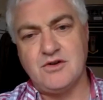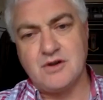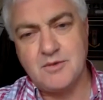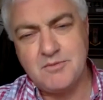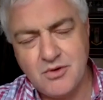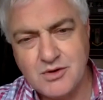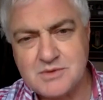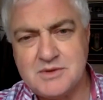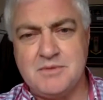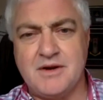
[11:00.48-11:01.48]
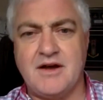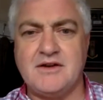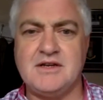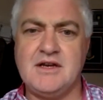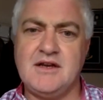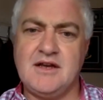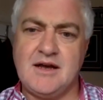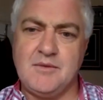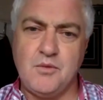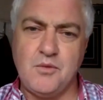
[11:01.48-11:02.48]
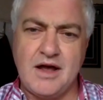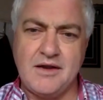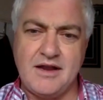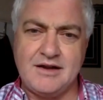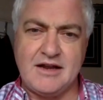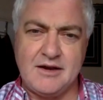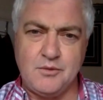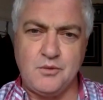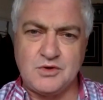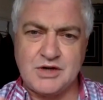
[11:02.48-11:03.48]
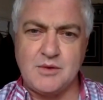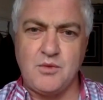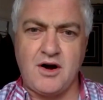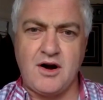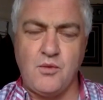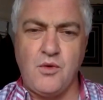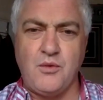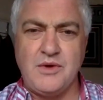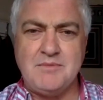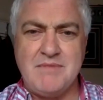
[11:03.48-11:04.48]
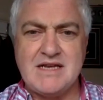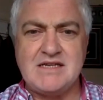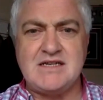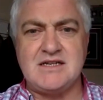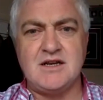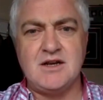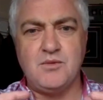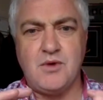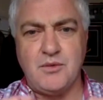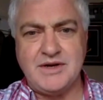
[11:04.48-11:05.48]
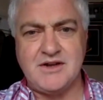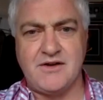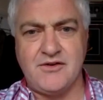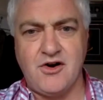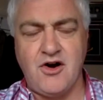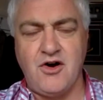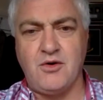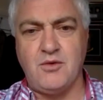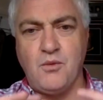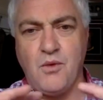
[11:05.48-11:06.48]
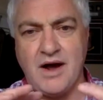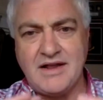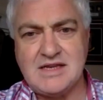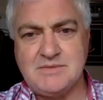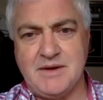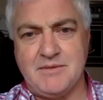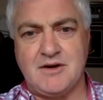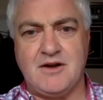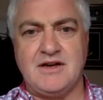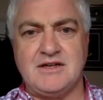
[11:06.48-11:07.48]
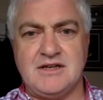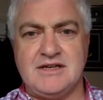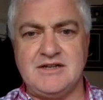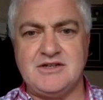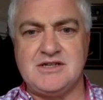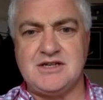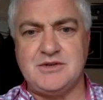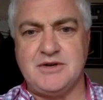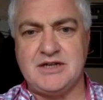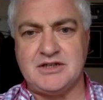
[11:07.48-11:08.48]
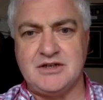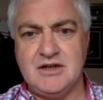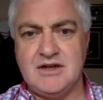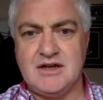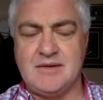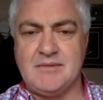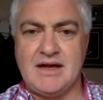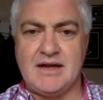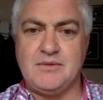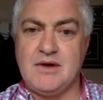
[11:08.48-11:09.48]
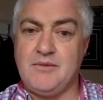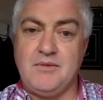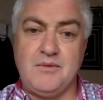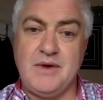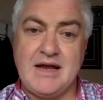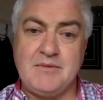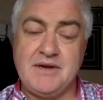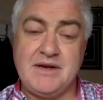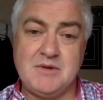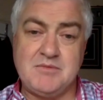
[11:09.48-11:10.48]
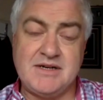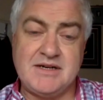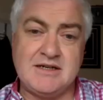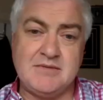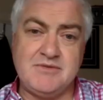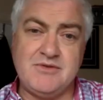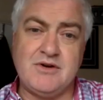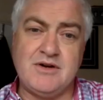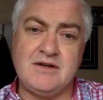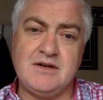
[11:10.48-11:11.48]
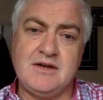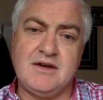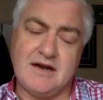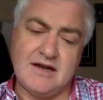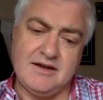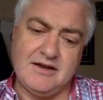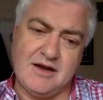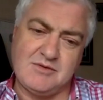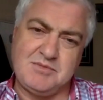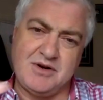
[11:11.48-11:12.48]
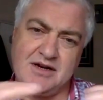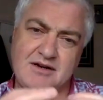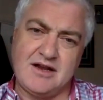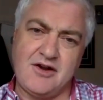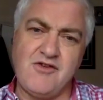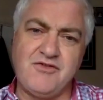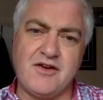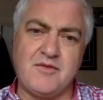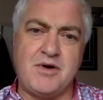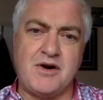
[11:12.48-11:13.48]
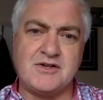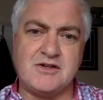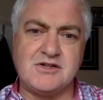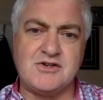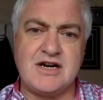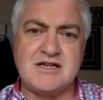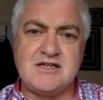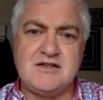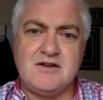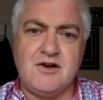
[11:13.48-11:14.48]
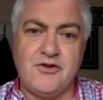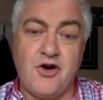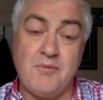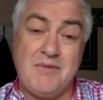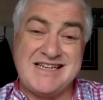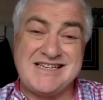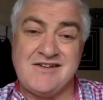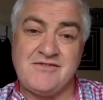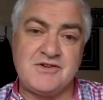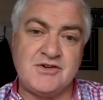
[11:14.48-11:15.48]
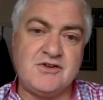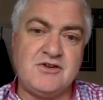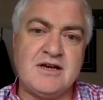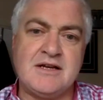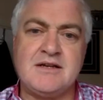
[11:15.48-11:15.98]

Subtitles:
the reports we put out, and trying to work out what we'd missed, what we'd done wrong, why these people had got into a dangerous situation, and we hadn't been able to predict it beforehand. And I was putting an awful lot of personal stress on myself to do that.